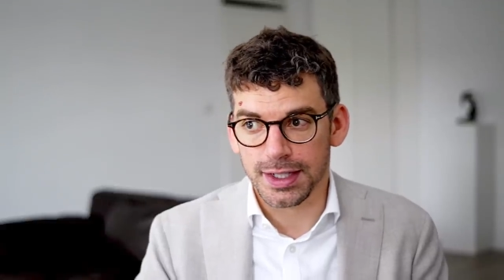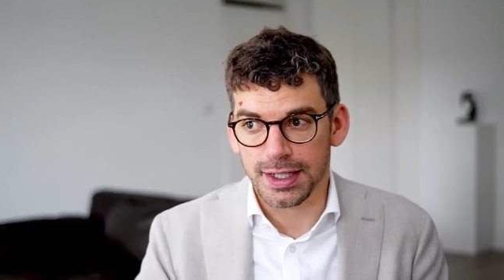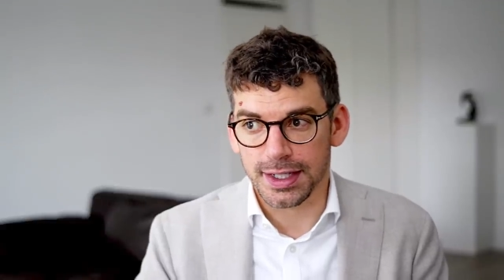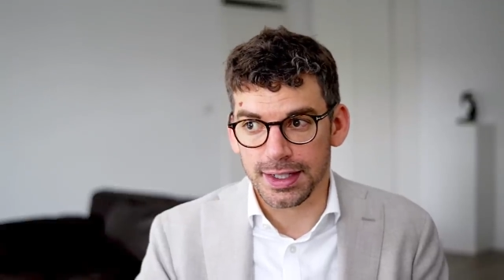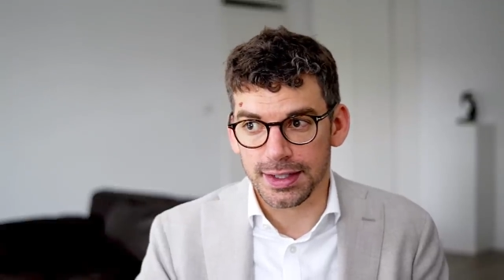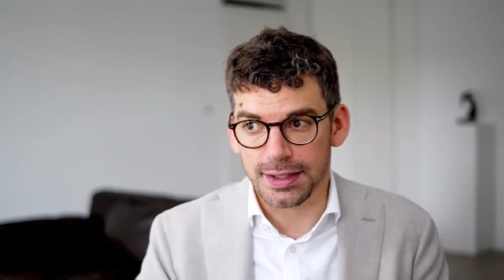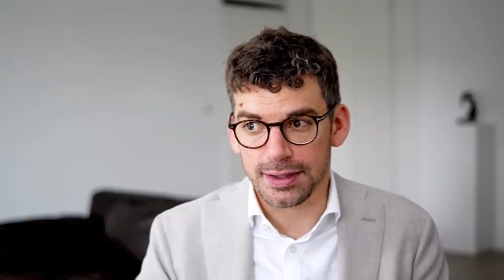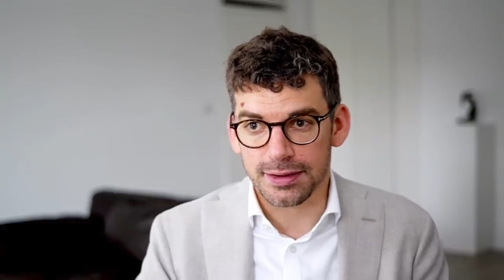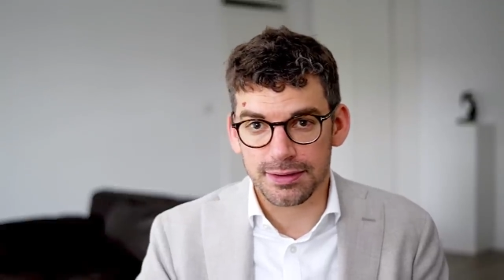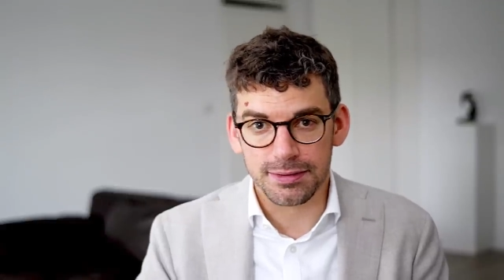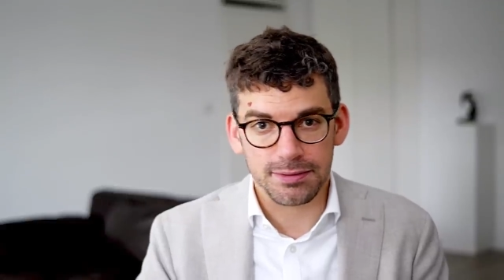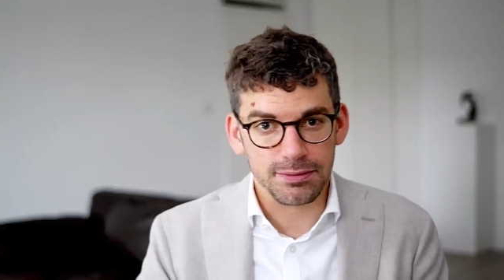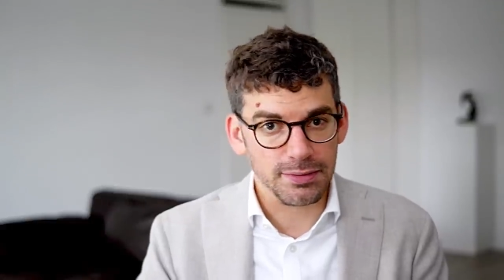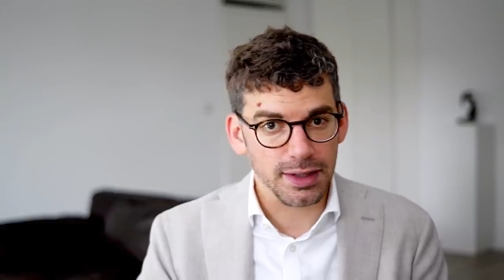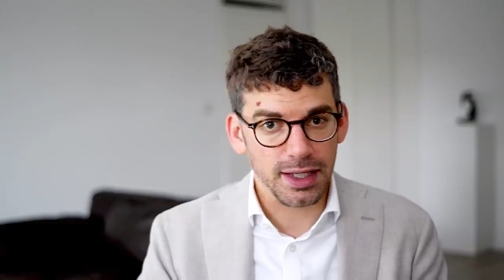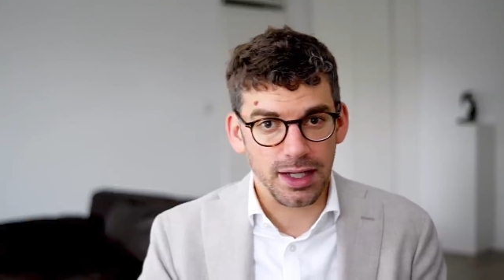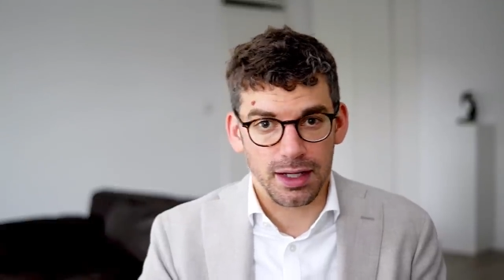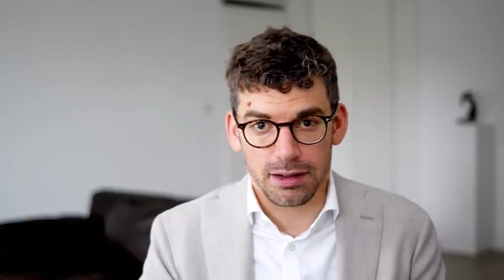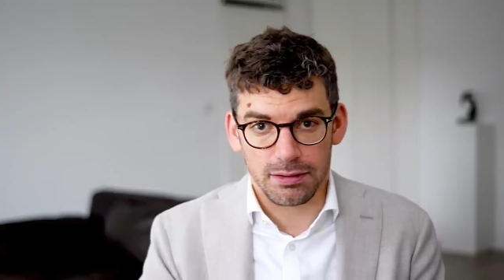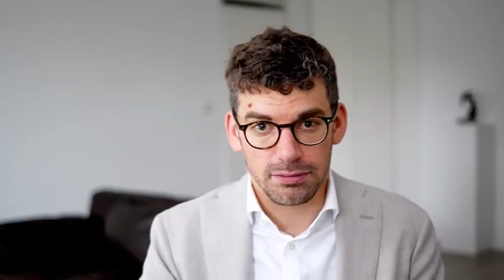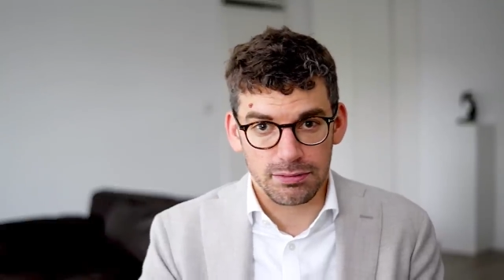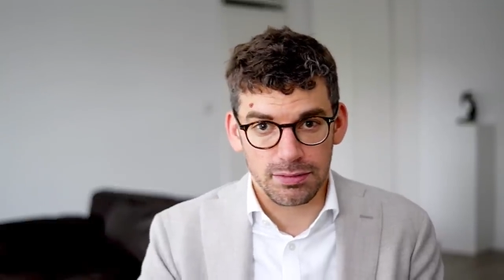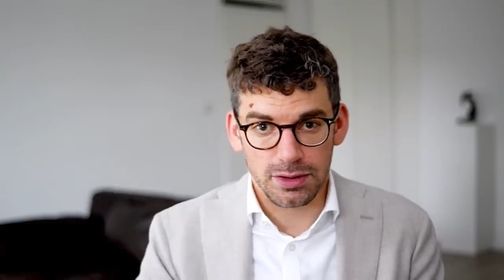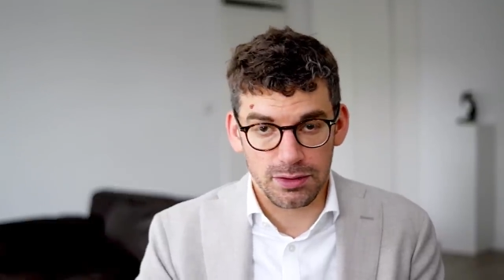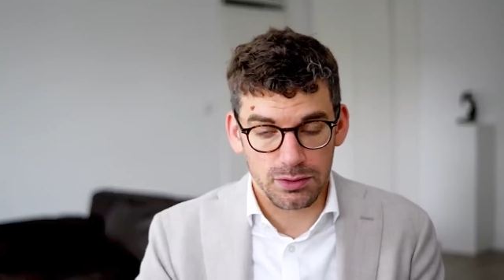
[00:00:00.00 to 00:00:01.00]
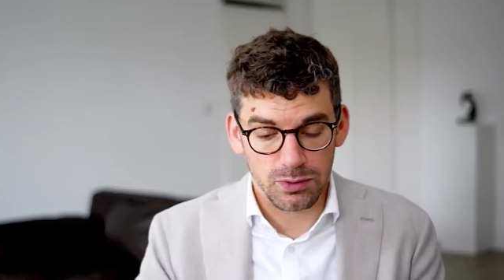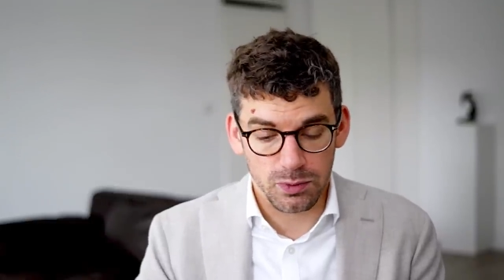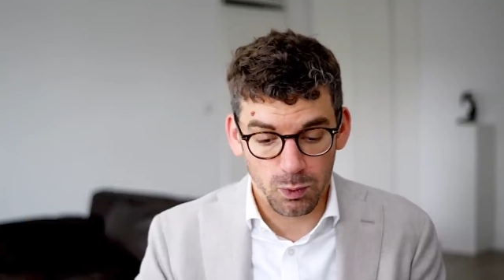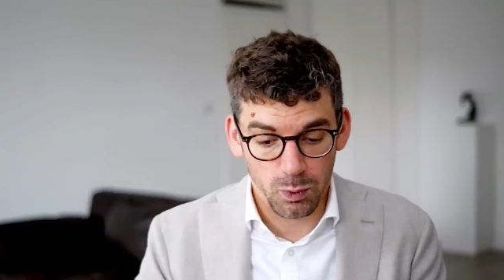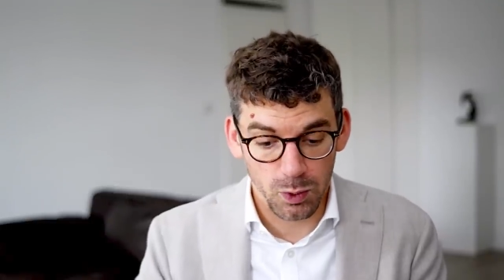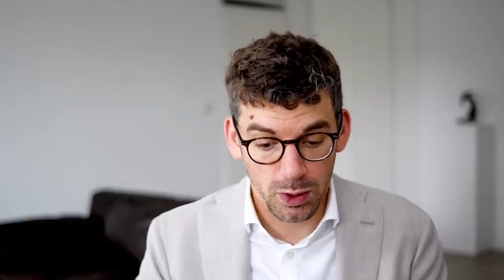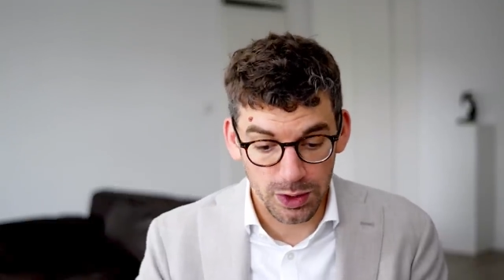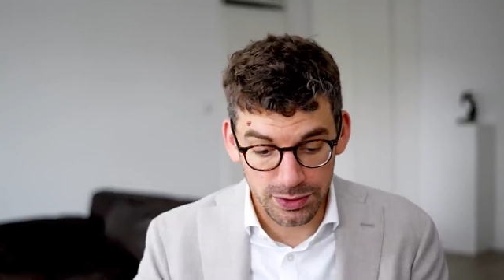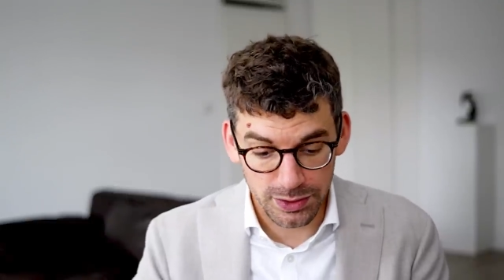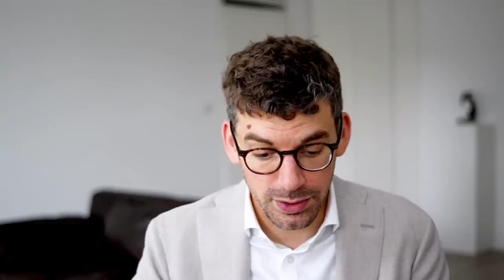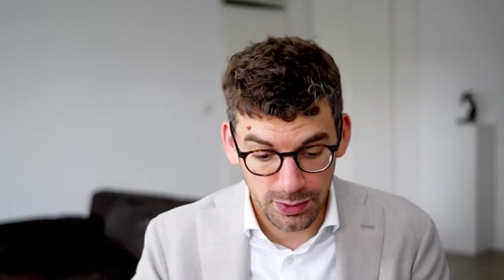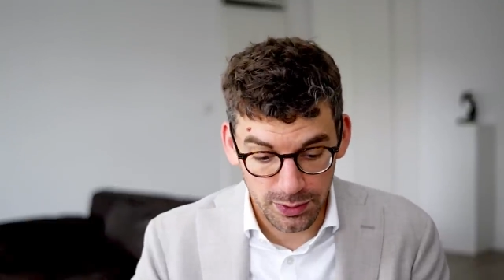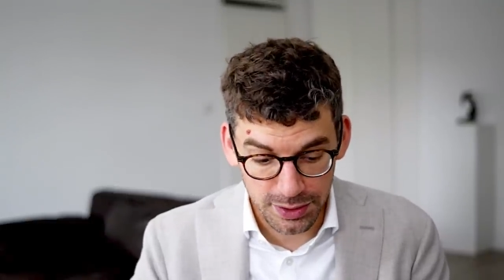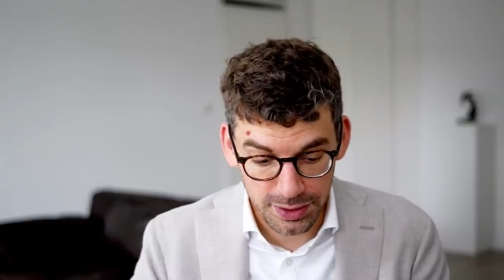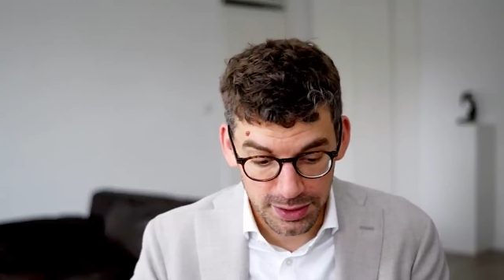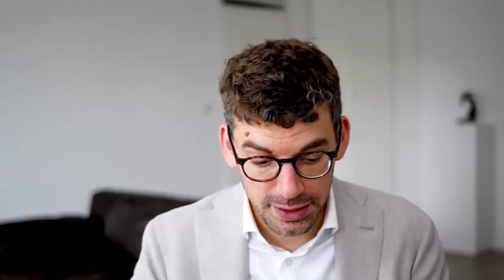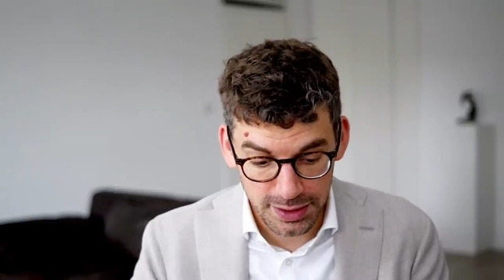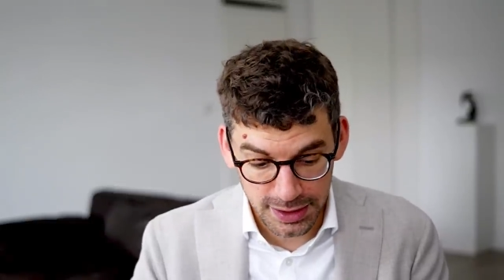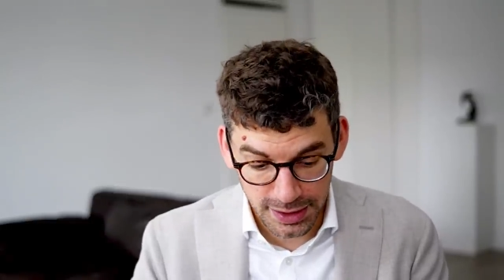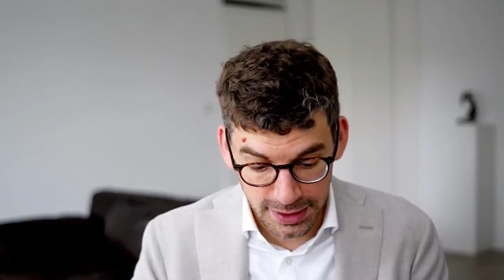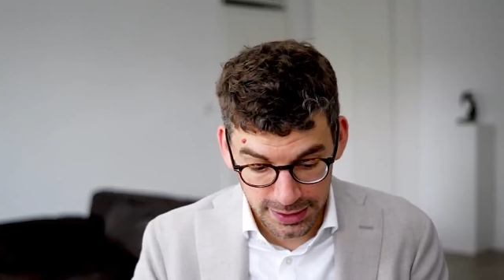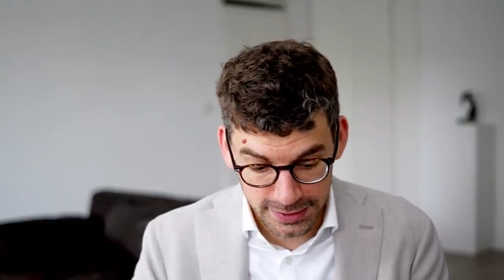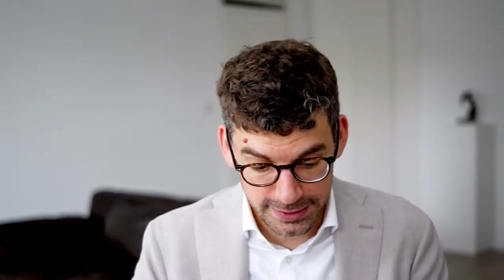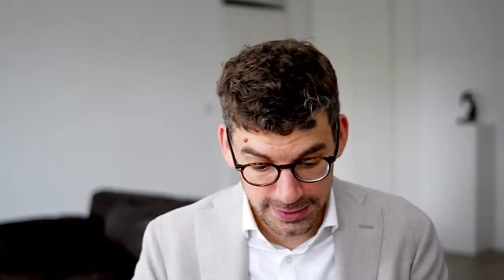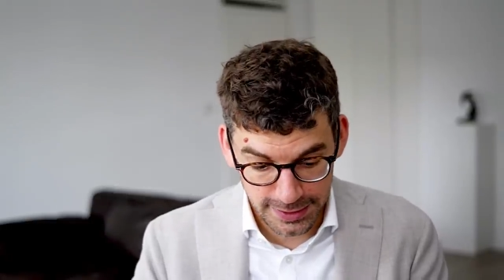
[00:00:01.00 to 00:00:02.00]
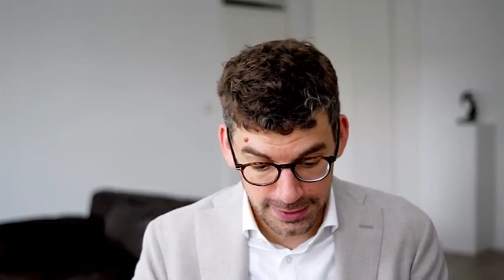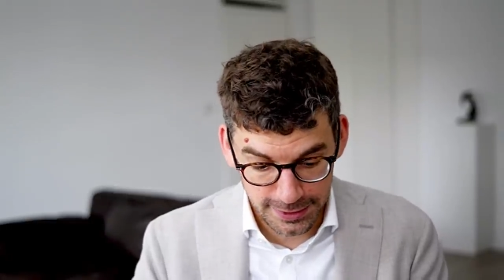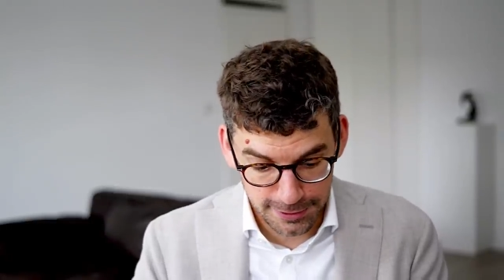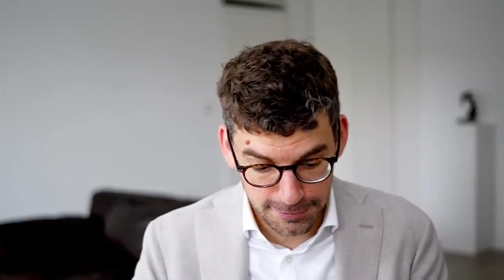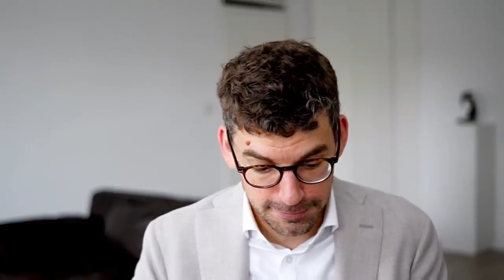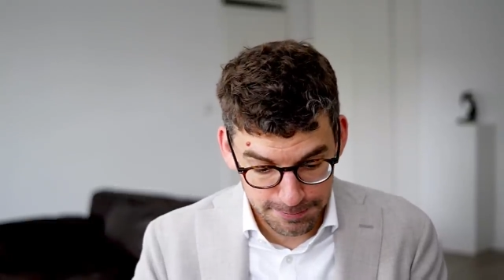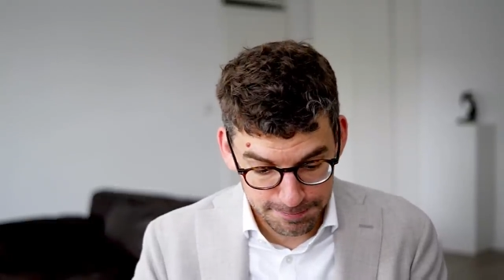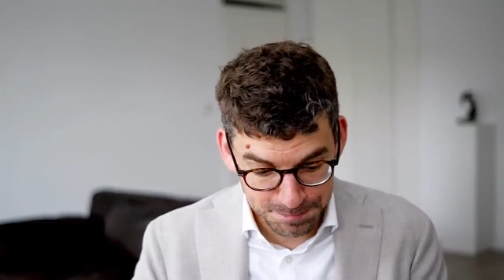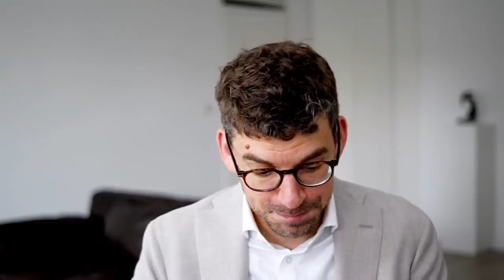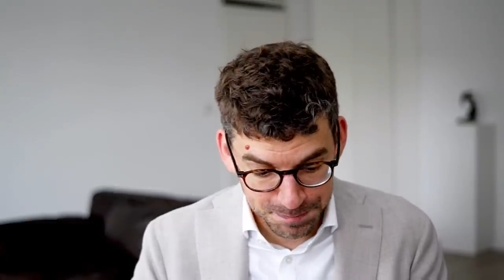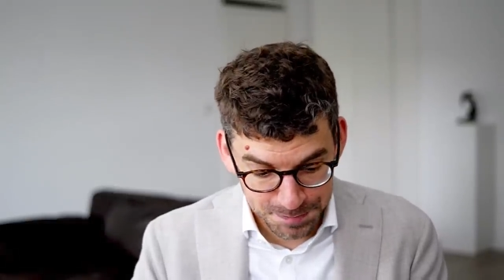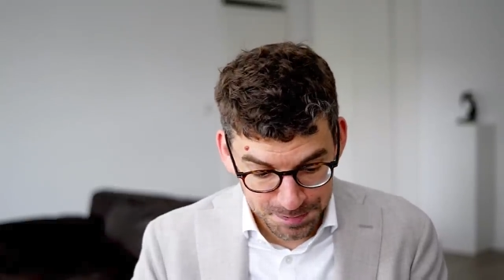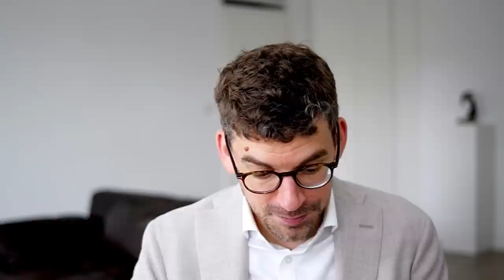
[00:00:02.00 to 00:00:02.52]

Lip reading: and it worked out nicely.